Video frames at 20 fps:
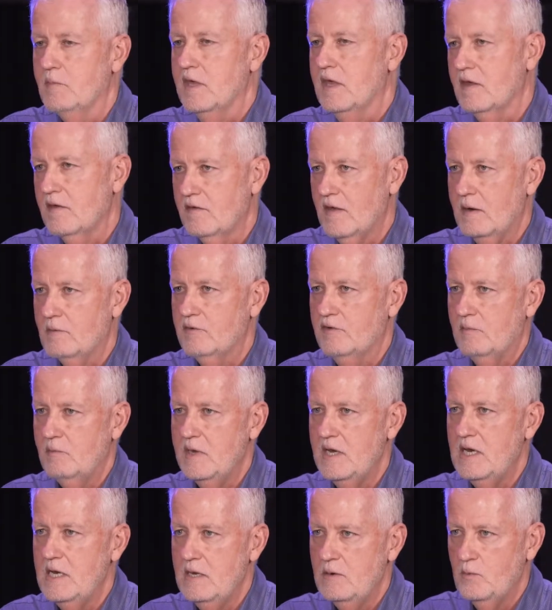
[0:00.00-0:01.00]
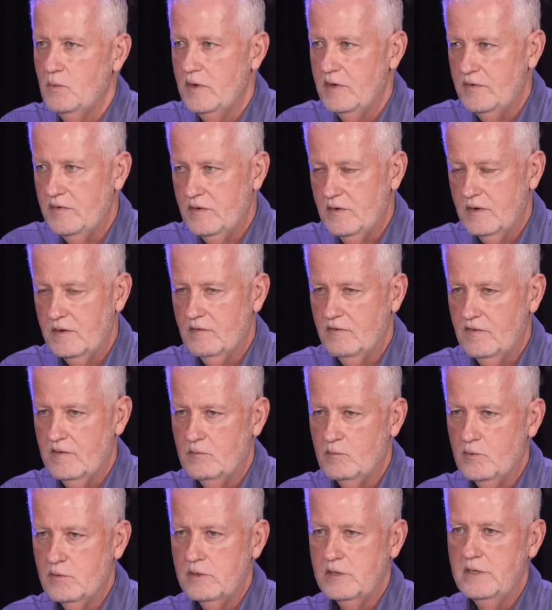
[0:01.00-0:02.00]
because I was meeting with
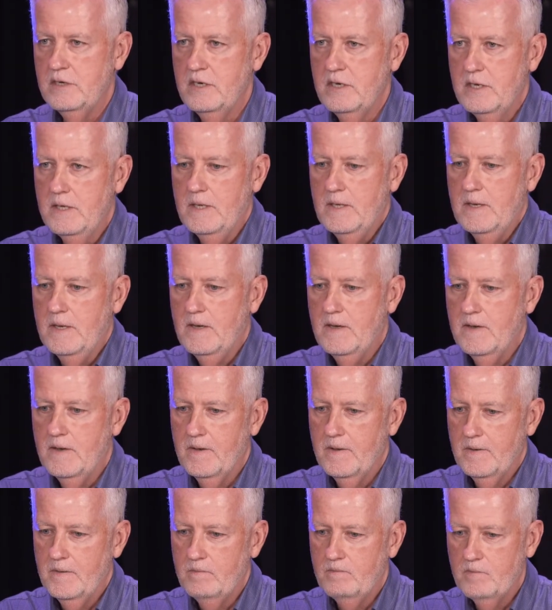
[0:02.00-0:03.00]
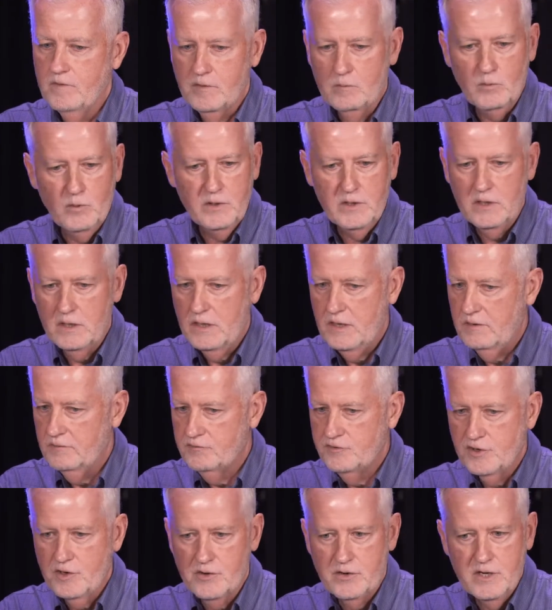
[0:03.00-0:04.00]
someone that loves
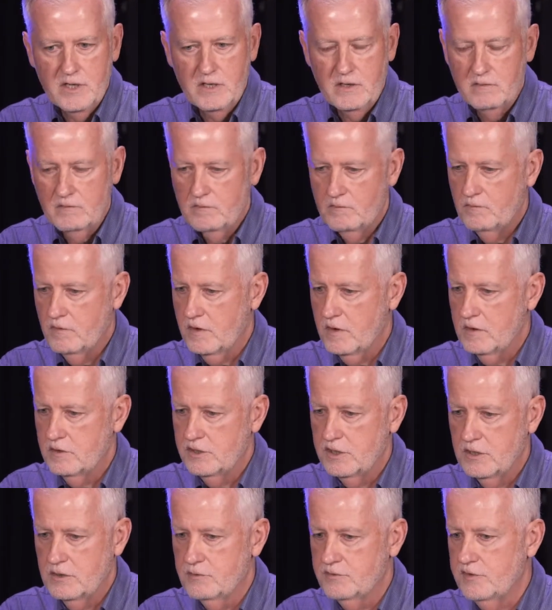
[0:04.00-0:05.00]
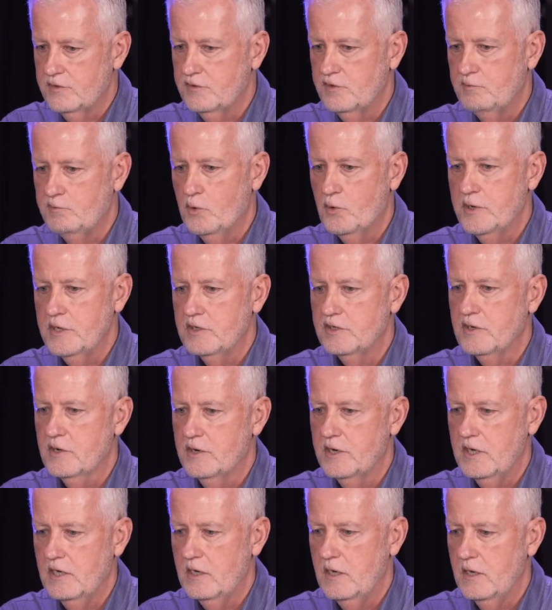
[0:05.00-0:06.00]
Journey and very generous in supporting
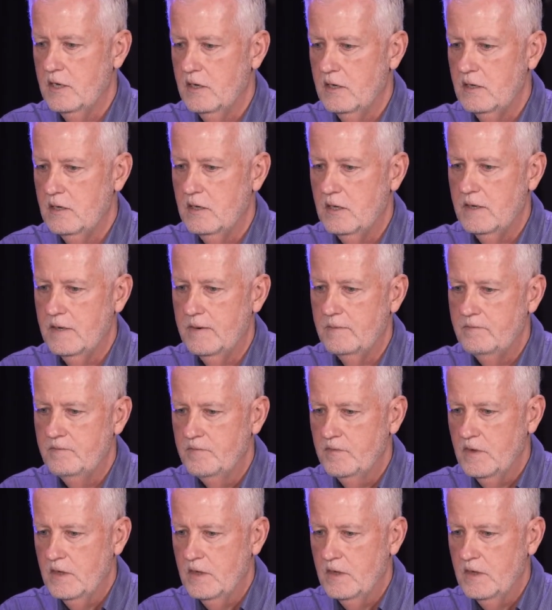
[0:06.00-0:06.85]
Journey, and I